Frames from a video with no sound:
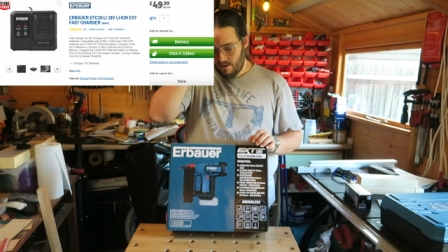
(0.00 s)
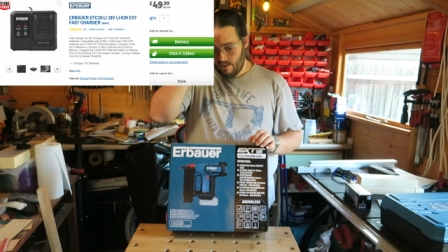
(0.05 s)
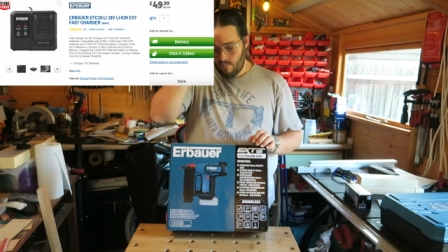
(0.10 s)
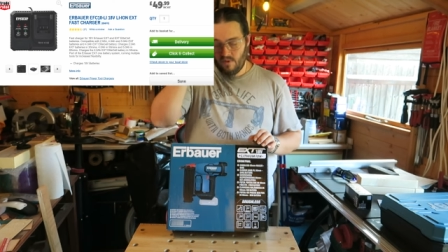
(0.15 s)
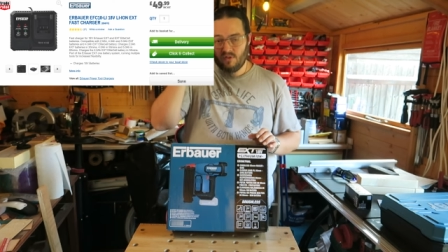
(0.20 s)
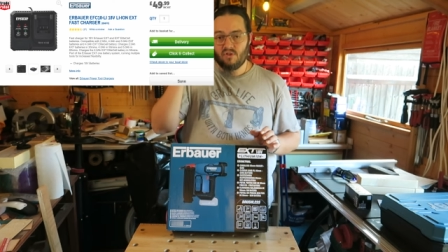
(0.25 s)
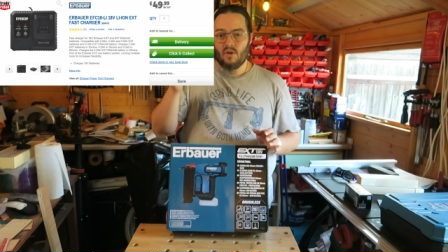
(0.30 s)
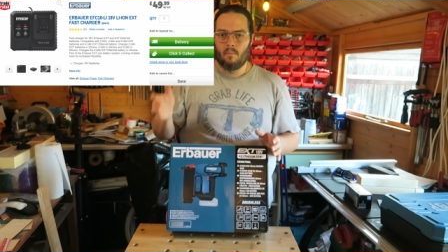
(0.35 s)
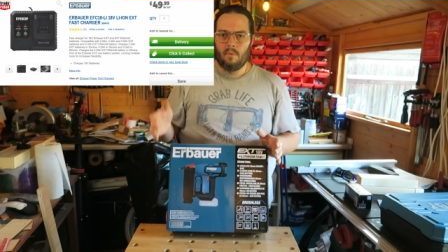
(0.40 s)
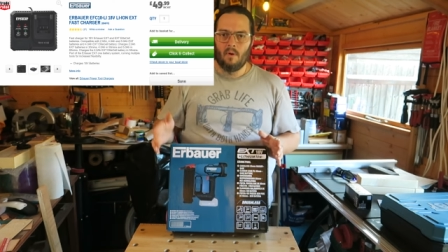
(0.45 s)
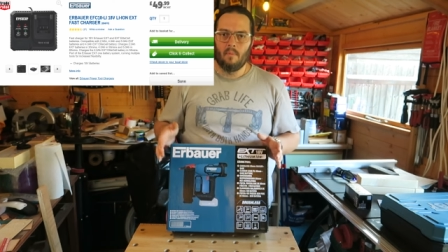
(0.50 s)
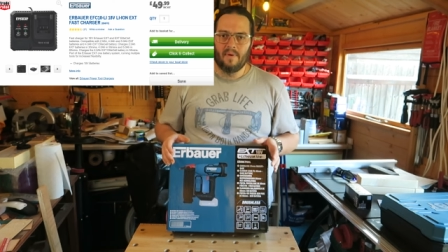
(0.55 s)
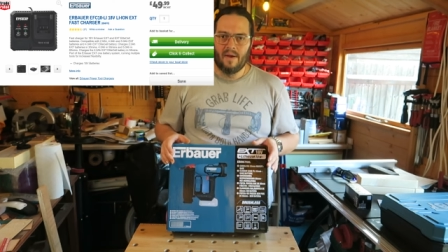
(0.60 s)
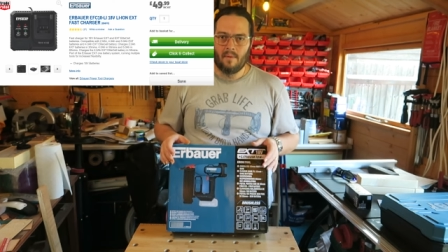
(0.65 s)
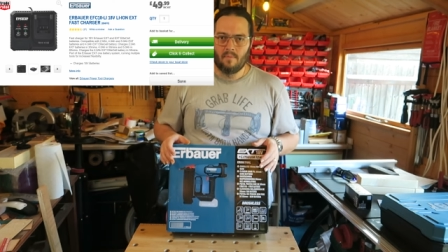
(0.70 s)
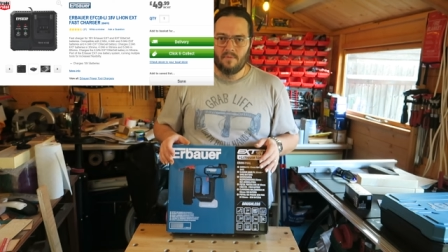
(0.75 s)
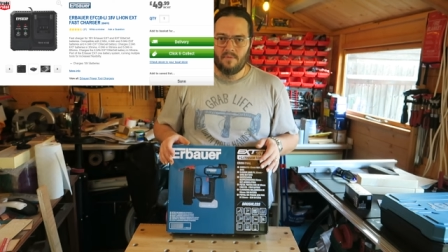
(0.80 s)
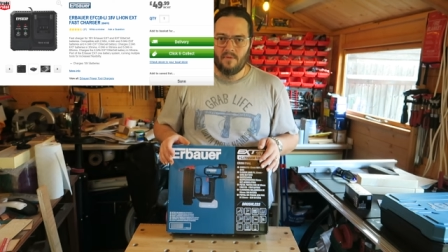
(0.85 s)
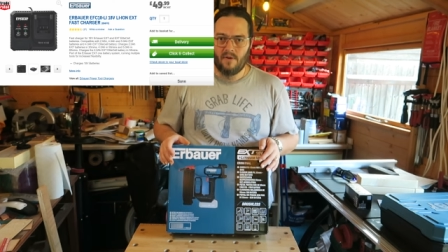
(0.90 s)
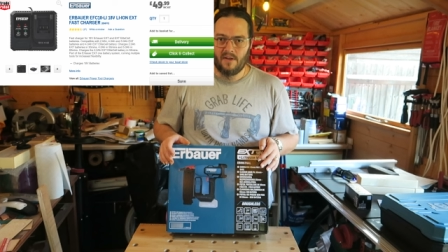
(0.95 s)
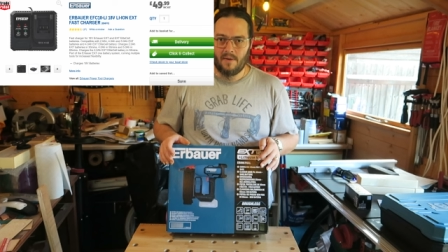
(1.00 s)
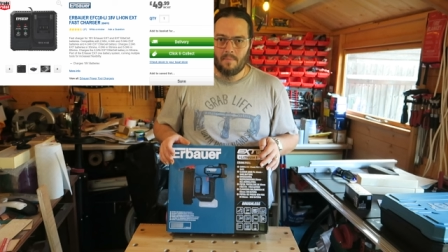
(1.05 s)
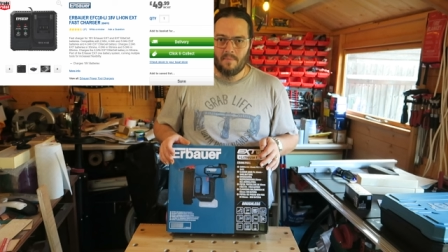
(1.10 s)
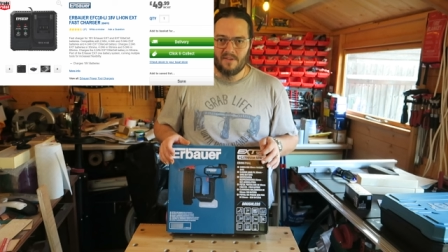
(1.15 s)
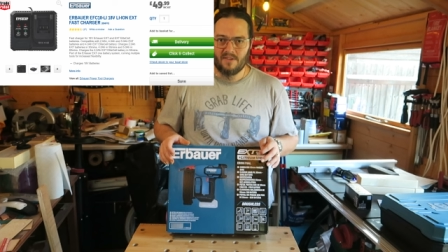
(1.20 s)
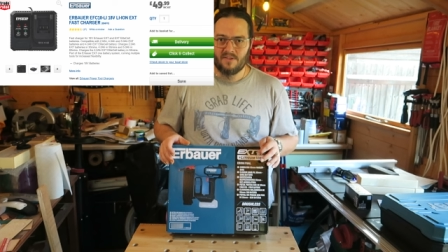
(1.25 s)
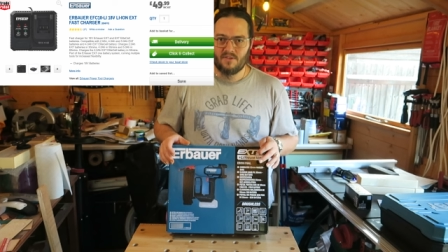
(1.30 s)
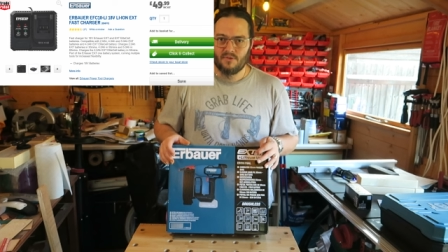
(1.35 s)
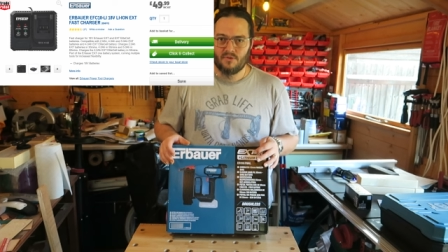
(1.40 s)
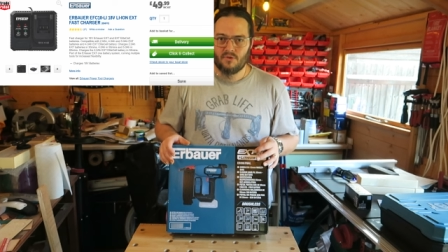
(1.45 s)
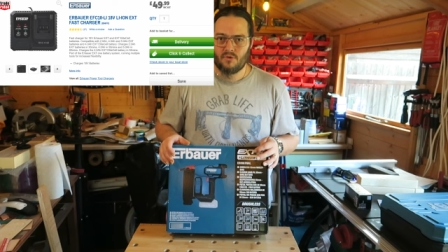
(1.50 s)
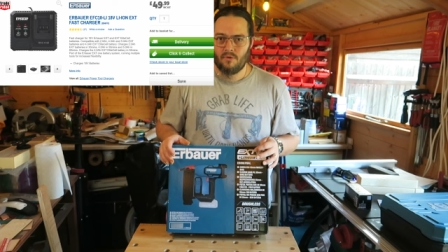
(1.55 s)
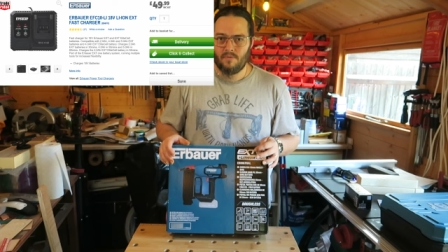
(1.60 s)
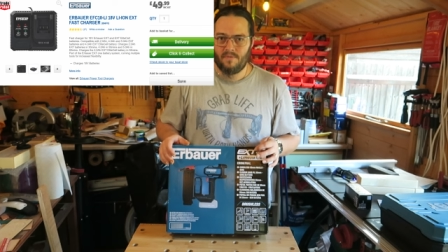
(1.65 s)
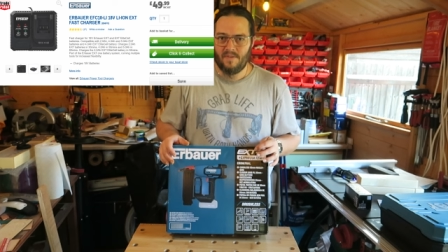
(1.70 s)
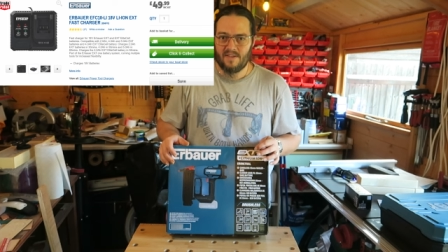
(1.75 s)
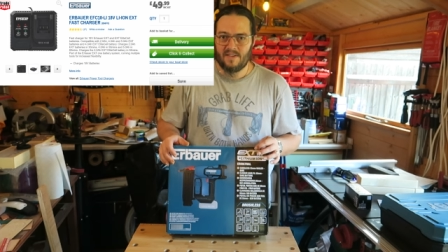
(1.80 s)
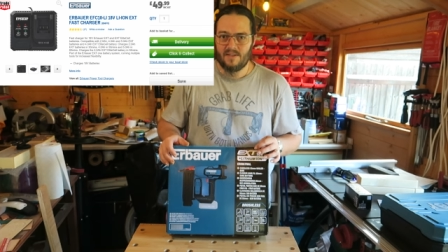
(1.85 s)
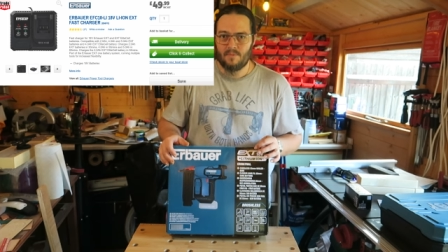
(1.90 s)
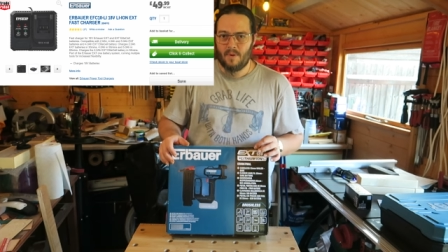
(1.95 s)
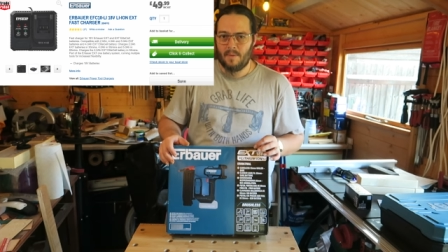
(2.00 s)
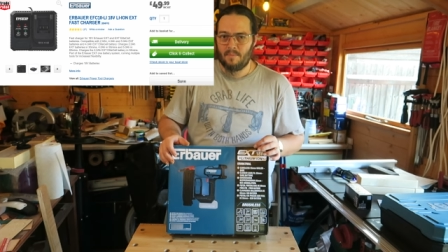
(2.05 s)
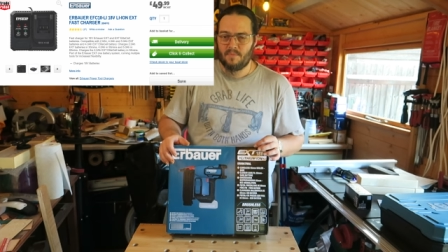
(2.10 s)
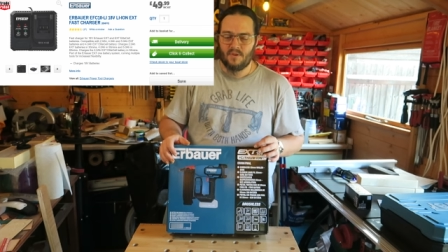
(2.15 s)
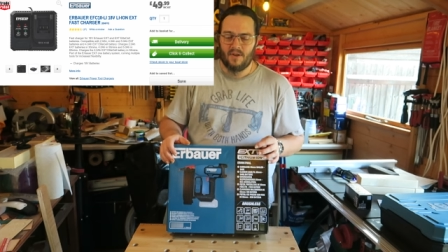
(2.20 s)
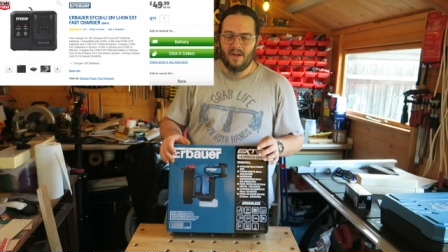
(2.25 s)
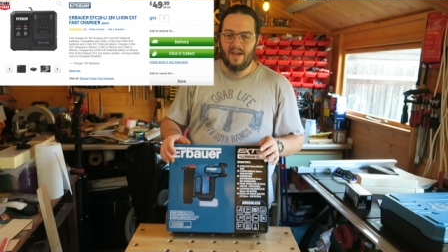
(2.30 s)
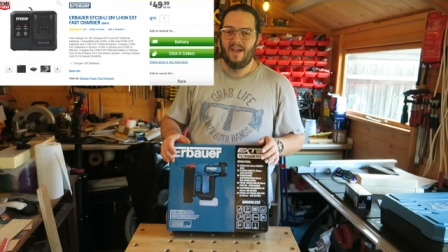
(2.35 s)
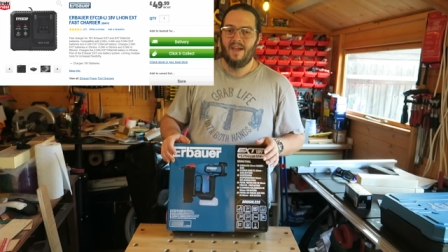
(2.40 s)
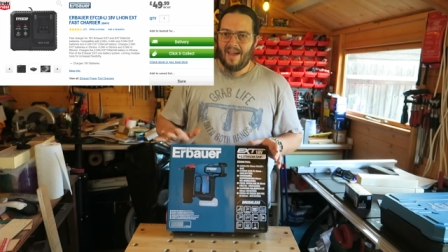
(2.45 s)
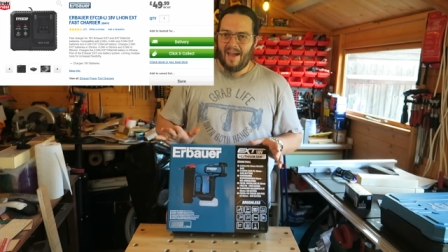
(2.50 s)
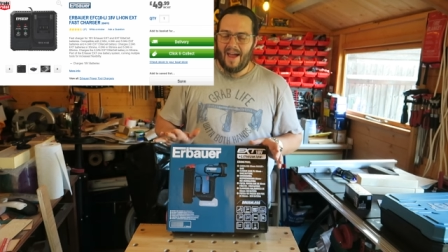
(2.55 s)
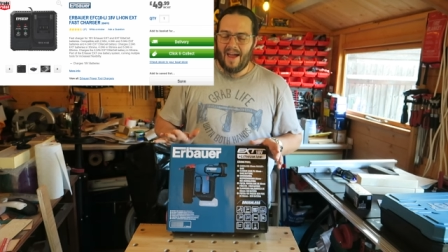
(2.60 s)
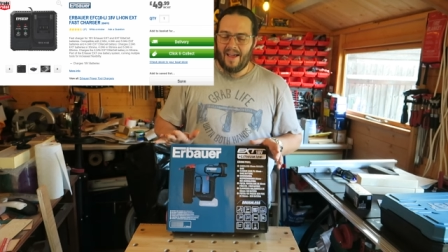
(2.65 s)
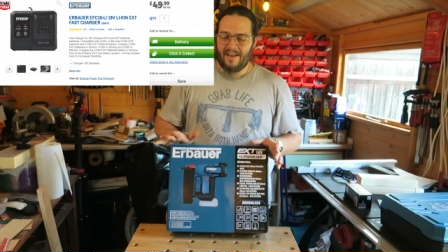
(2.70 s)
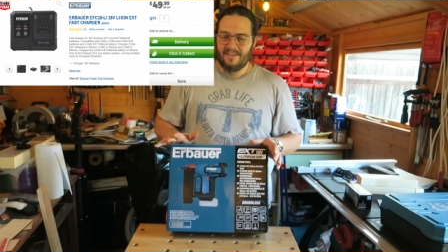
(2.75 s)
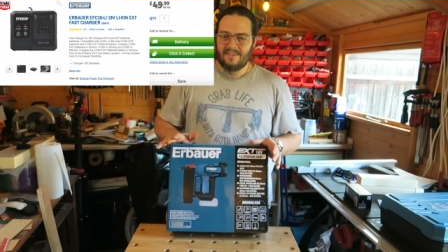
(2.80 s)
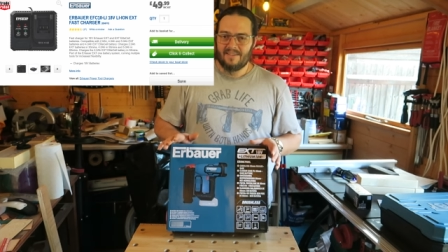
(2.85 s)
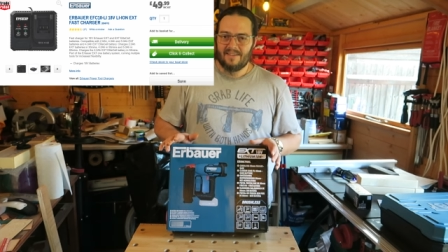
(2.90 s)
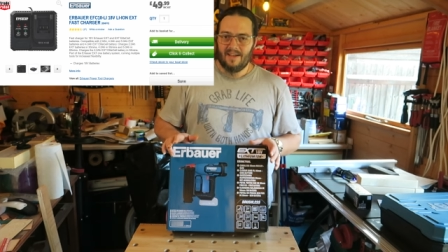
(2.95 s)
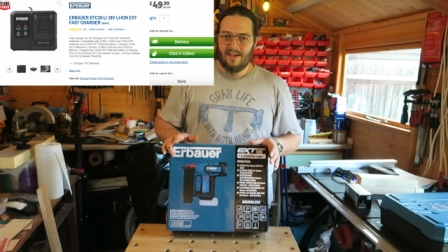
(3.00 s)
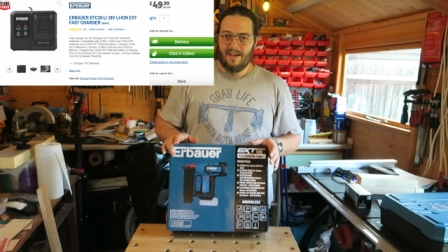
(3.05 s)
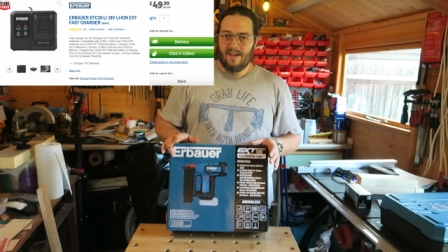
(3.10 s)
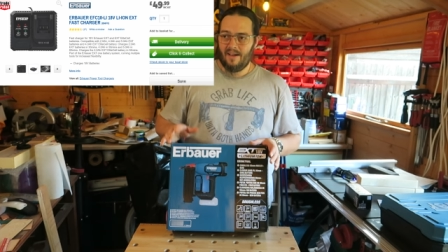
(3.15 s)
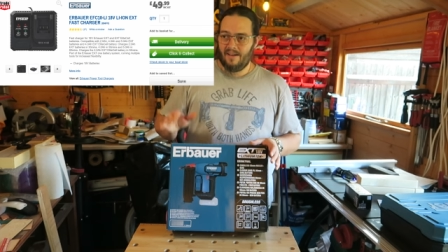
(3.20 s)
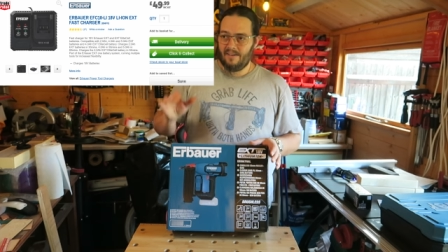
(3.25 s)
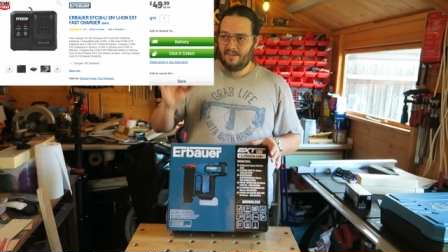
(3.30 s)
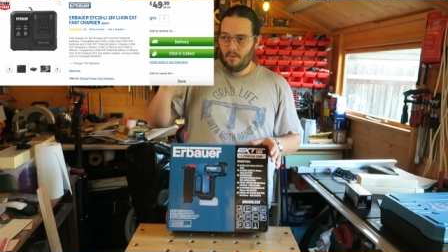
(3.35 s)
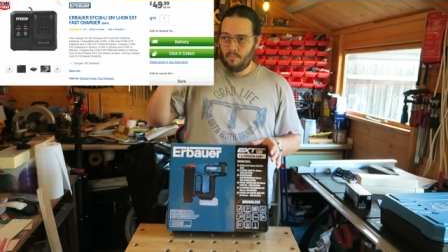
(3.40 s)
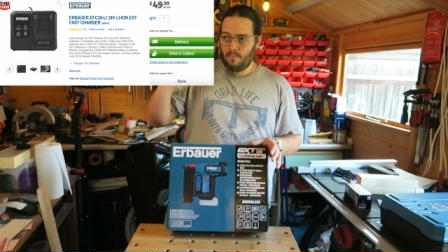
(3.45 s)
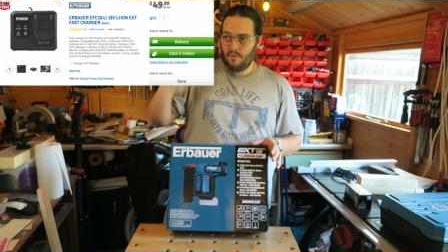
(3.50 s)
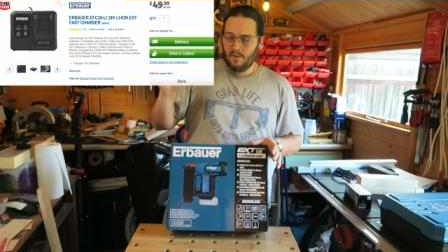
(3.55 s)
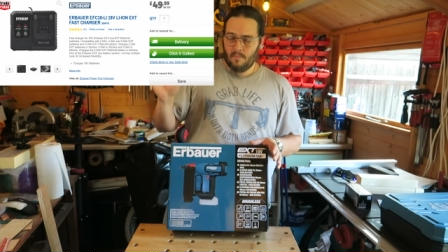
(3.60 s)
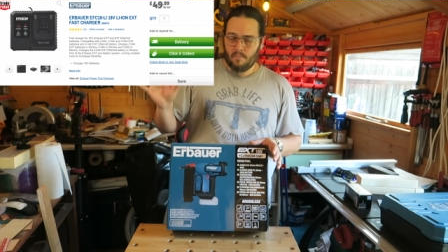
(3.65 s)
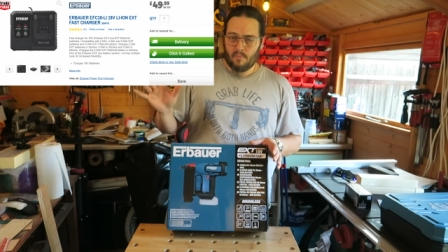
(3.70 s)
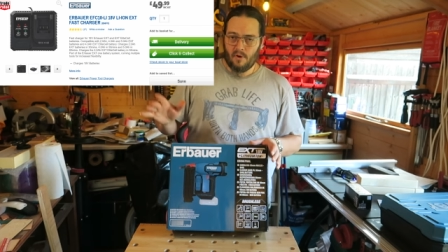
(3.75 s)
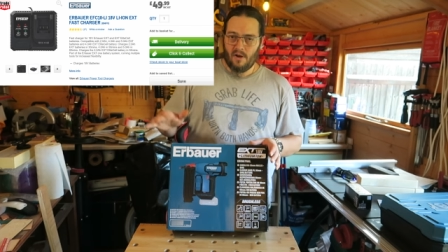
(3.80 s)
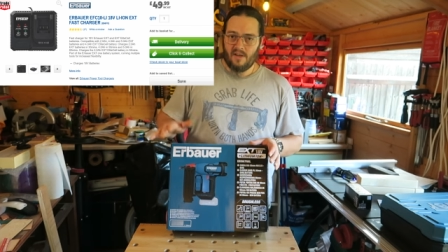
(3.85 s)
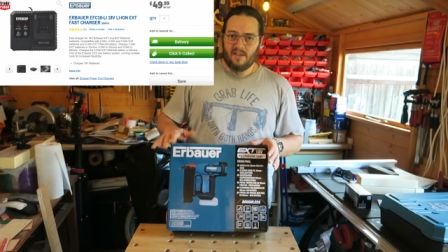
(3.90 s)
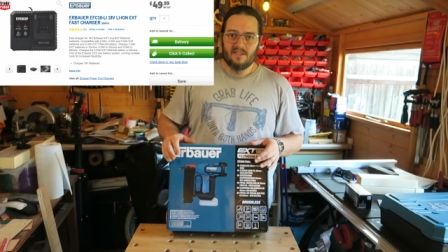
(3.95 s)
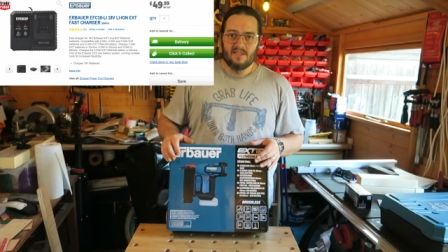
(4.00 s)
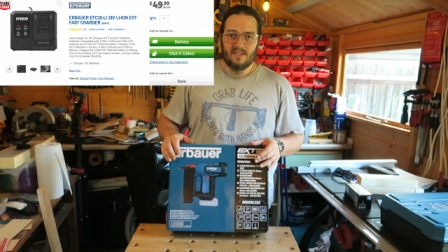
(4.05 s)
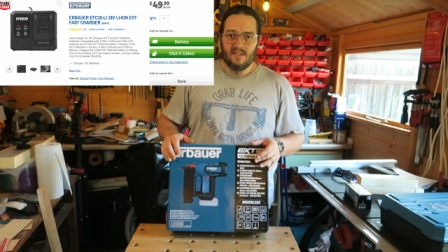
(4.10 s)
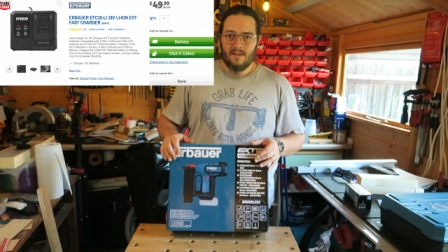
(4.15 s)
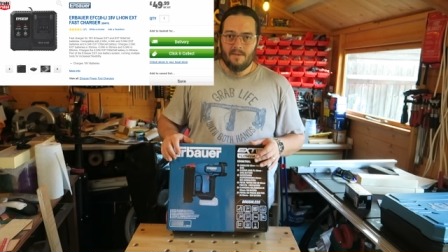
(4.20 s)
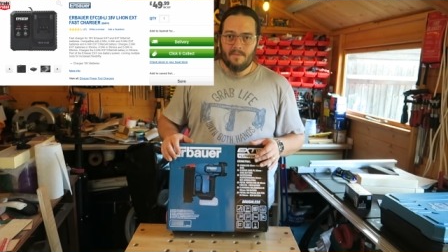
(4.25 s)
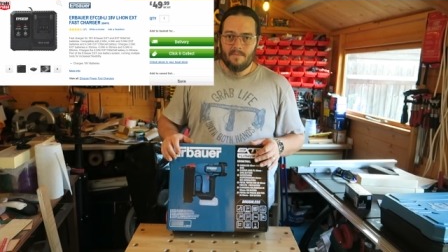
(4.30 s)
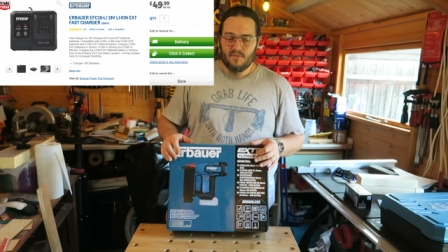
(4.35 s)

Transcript: which I will be able to find it because it's on Screwfix's website, and I'll put the price.